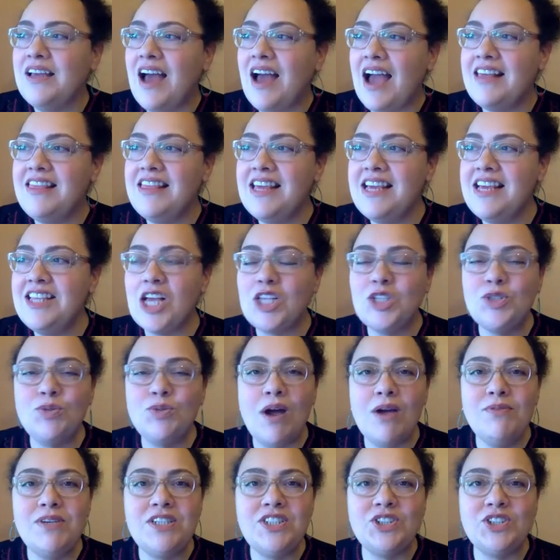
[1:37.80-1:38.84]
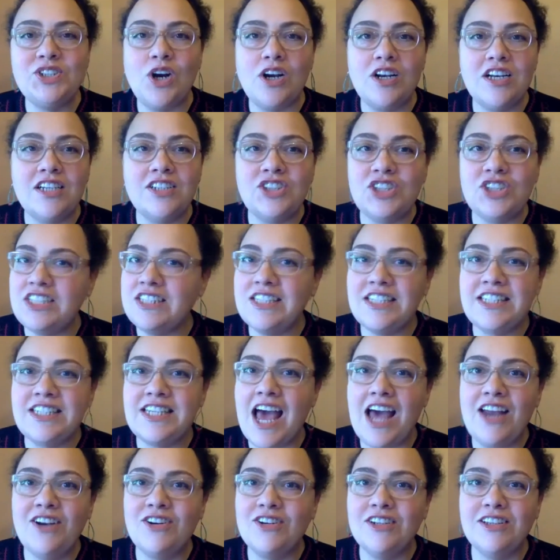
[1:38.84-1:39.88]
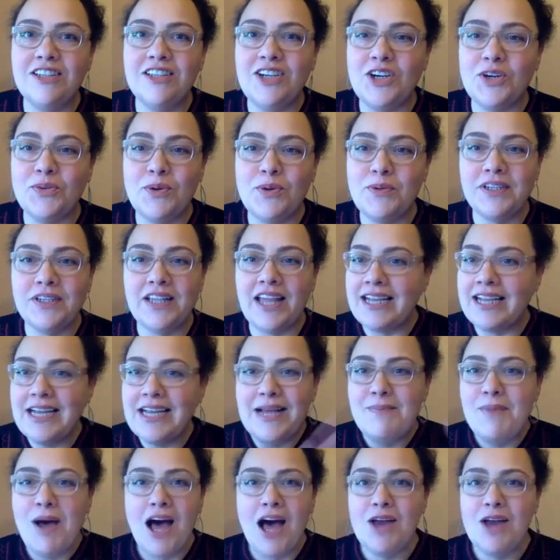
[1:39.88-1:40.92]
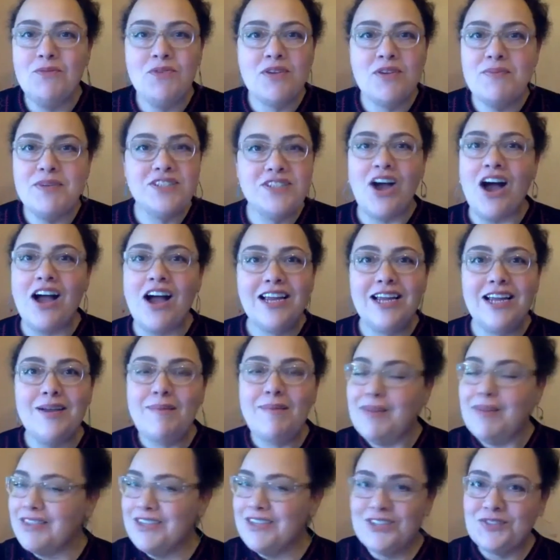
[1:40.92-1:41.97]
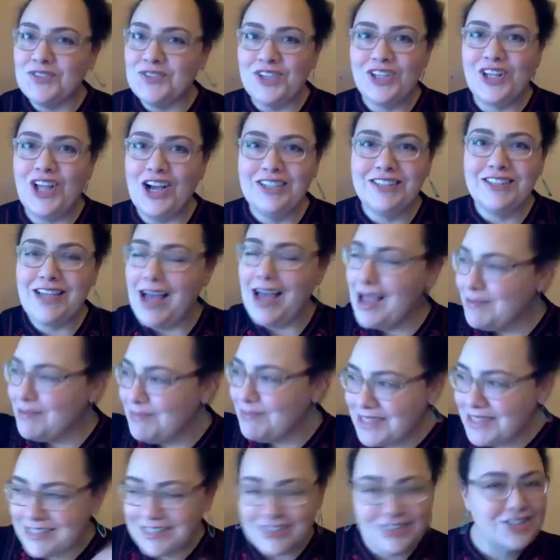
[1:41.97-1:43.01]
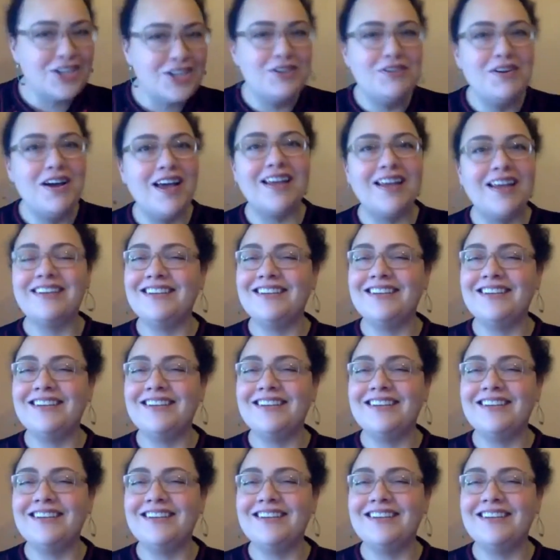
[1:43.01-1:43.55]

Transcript: I think that's why we started just a tad earlier. We were like, come on, we've been talking about this for a long time. Let's do it.